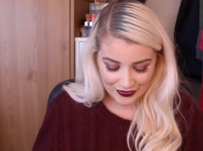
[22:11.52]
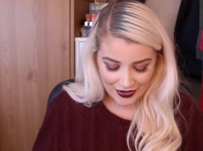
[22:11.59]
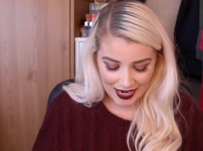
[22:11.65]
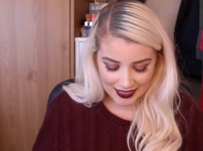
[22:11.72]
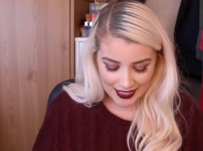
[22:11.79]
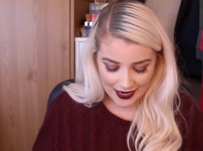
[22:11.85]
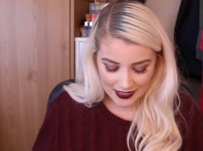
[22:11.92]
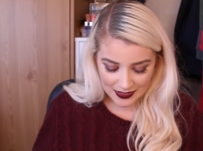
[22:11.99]

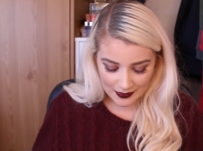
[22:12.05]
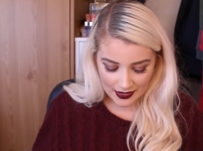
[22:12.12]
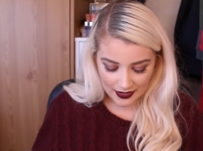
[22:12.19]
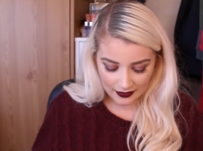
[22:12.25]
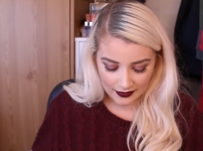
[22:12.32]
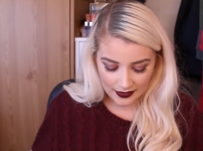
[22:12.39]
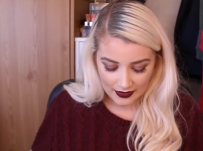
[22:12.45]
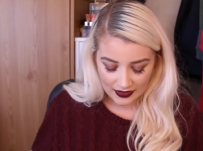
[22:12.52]
try that as
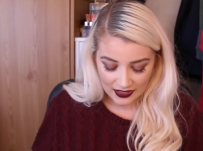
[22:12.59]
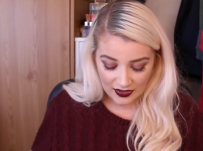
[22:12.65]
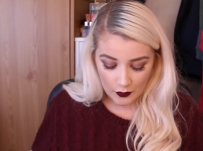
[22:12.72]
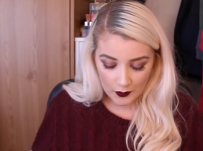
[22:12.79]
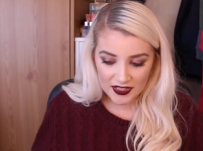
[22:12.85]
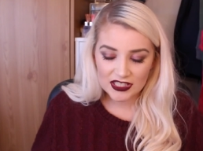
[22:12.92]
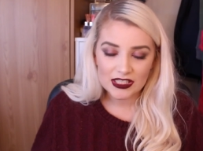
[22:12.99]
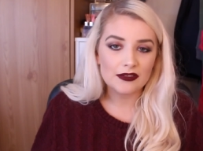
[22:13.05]
well. If you
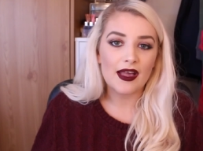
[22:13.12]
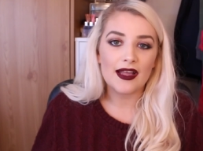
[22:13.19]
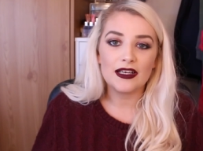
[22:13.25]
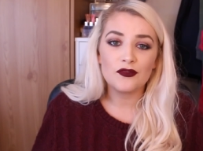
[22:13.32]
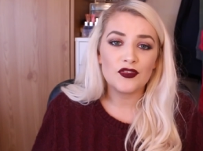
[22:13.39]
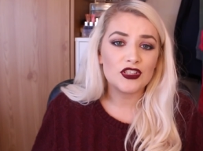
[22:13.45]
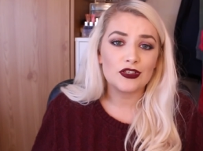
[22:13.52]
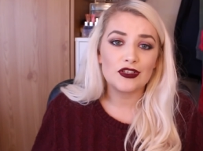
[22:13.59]
want me to do
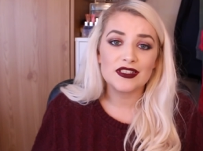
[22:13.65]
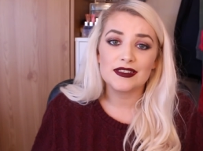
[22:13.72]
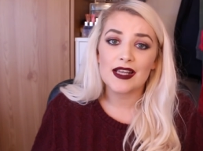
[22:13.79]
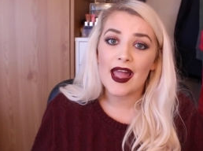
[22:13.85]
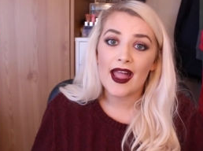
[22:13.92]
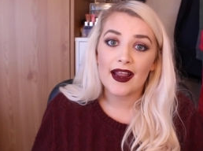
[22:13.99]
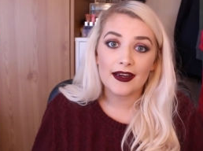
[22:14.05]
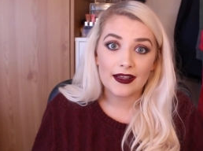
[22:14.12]
any videos
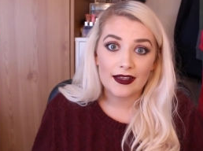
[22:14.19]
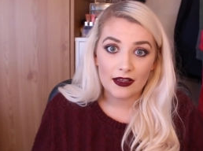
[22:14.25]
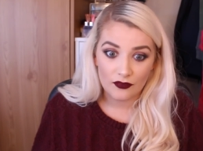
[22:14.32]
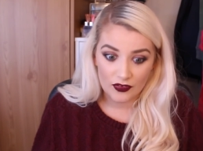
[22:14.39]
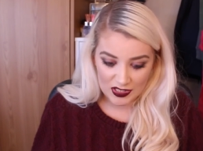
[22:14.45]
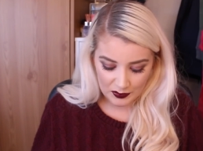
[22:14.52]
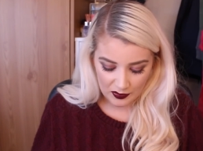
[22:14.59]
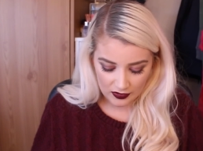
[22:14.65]
on any of
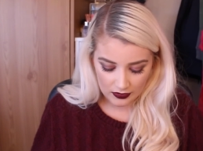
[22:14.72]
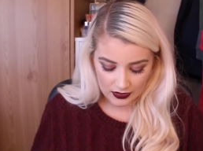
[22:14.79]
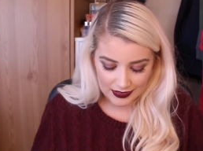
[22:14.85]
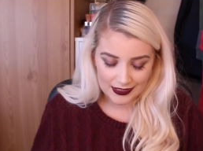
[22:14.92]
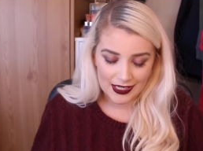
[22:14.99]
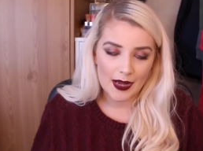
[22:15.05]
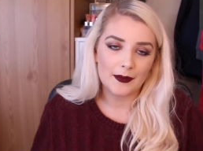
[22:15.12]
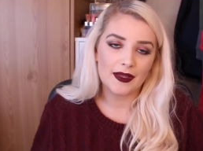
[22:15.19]
these
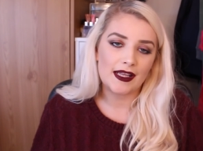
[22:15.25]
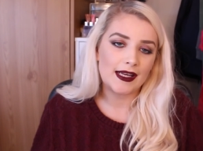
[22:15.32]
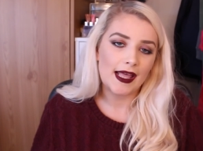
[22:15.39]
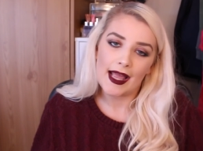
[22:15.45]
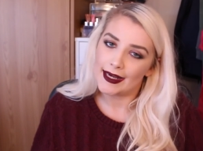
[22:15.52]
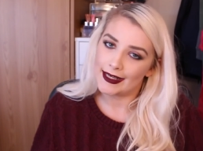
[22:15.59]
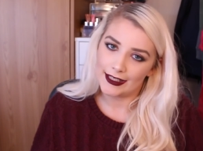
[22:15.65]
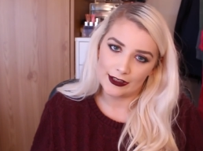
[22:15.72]
products, and I mean
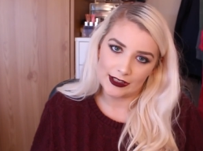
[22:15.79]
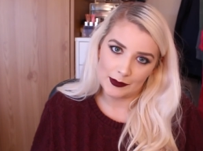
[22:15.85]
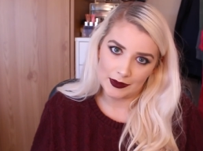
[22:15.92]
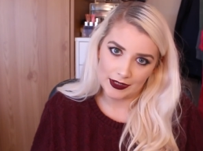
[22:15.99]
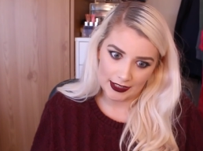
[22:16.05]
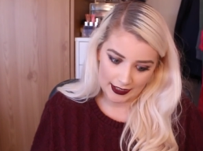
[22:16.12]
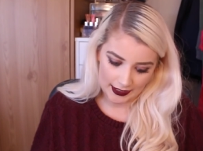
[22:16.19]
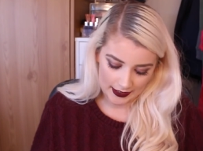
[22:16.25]
any honey
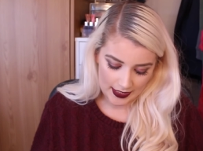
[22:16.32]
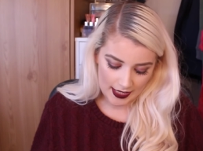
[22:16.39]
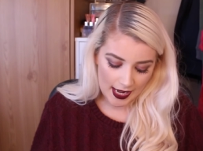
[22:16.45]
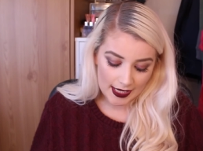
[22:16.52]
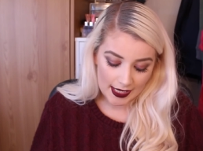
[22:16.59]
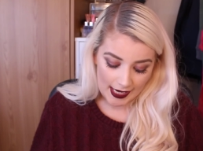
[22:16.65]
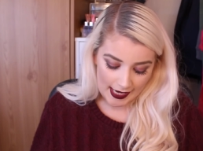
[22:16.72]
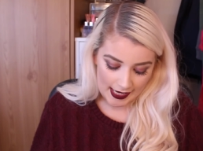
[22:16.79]
bunny,
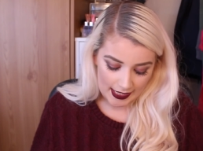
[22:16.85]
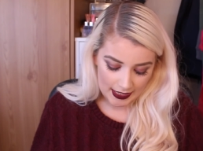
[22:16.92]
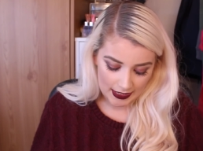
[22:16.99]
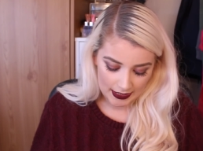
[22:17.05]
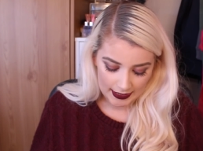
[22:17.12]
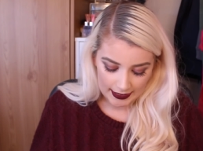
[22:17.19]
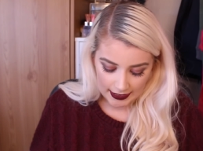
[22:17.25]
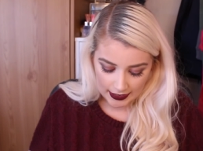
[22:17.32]
any,
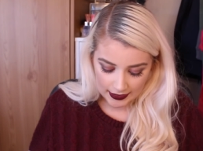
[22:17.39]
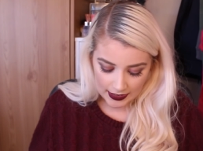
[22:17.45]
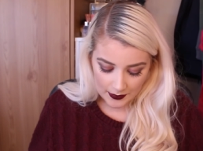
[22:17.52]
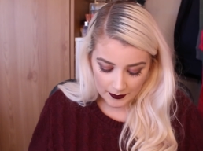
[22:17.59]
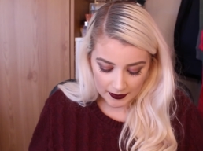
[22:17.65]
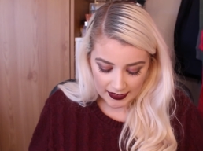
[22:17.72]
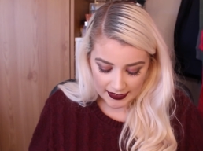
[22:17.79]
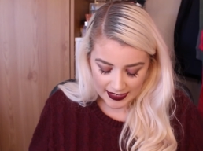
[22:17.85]

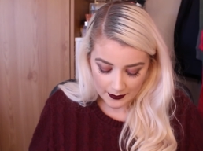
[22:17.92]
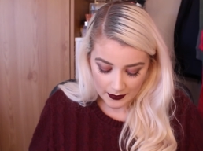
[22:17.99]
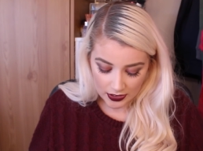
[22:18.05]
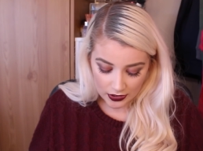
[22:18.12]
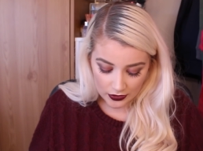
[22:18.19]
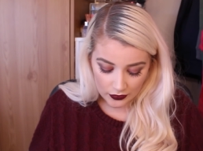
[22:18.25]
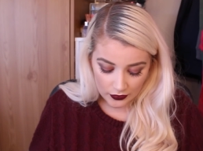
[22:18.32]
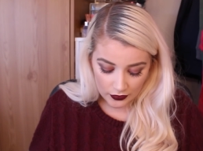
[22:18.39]
then please let me
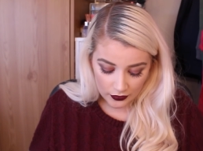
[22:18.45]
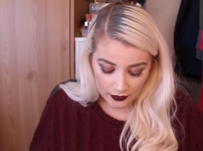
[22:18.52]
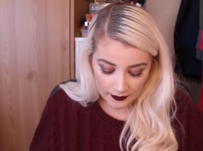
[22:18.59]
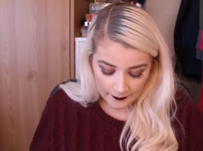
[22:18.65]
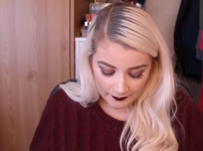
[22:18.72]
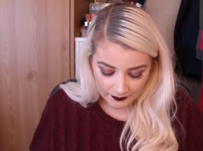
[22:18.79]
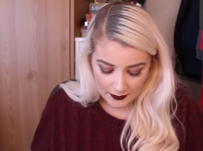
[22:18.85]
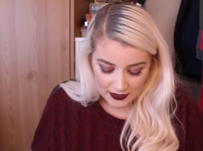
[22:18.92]
know.
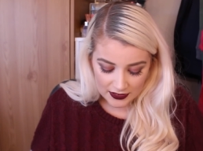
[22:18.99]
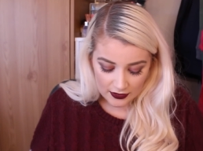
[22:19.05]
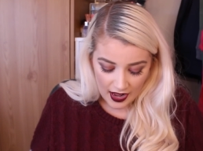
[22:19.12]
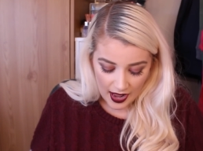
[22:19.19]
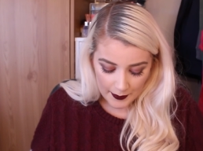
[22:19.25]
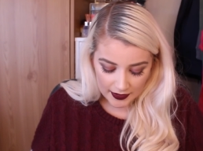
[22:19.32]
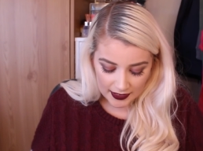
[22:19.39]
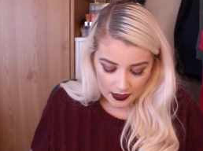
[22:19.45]
And I'm so
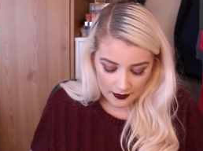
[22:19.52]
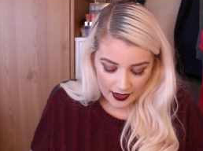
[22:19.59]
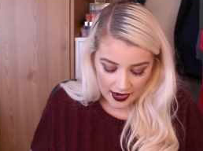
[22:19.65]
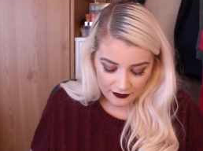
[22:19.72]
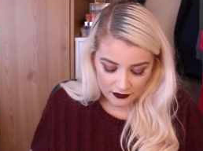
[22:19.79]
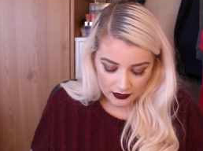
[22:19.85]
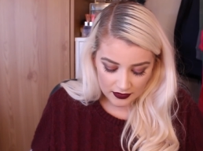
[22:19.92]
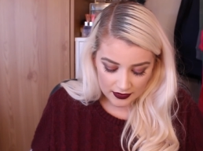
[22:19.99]
happy now that
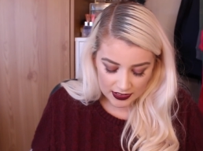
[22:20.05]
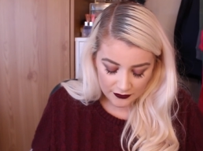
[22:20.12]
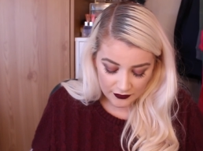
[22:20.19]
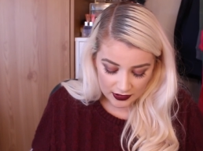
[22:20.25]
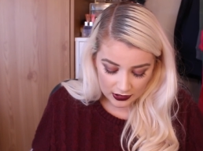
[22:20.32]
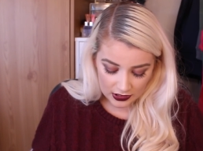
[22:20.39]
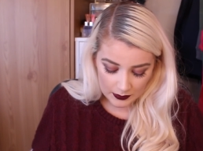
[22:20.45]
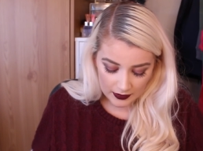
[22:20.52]
I've done this
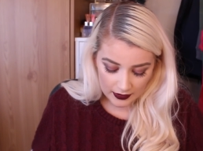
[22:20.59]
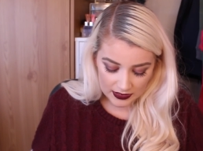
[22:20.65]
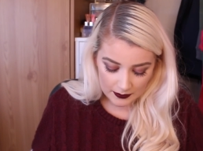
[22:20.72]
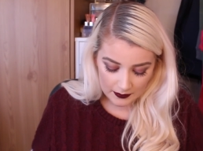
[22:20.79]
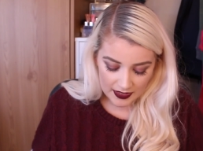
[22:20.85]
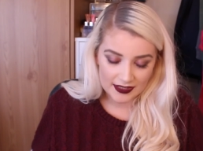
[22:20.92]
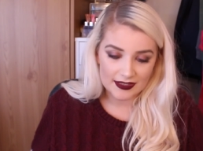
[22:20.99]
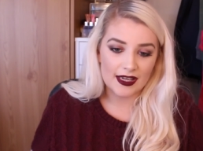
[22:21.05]
video, because
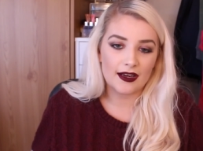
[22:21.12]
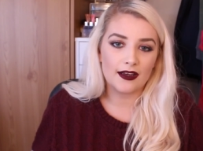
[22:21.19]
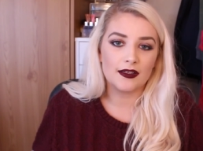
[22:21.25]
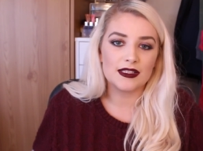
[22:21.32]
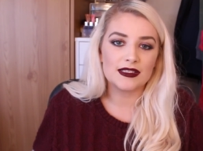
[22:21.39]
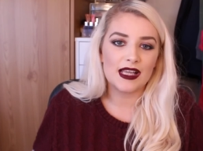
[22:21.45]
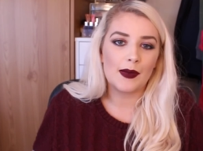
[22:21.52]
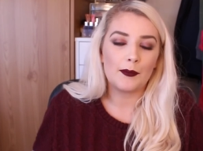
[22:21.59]
it means I can
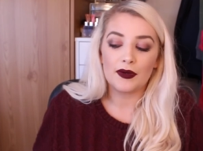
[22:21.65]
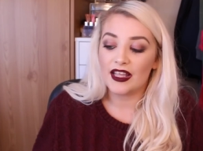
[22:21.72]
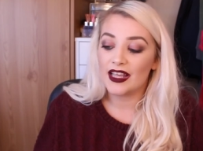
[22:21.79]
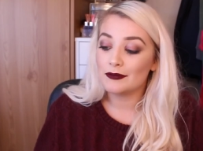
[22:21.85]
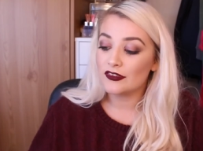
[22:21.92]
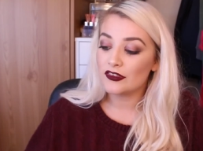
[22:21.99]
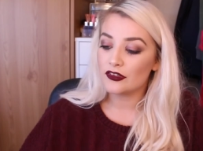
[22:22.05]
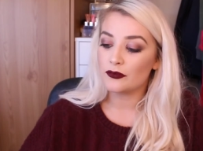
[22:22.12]
start
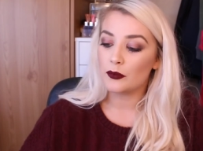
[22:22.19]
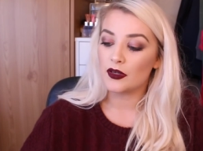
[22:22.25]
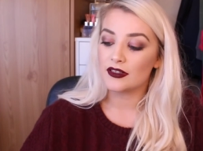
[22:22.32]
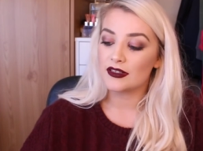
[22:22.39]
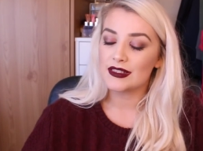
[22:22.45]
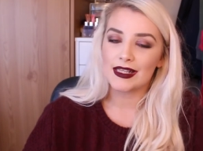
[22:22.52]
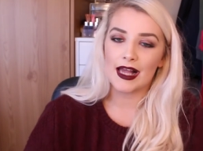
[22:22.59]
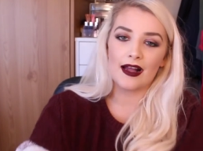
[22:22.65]
playing with the
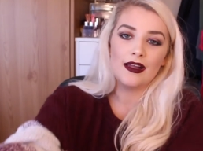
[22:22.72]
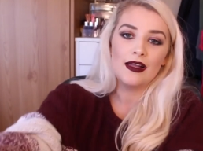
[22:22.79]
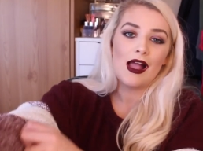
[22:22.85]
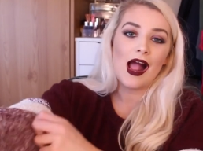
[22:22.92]
ones that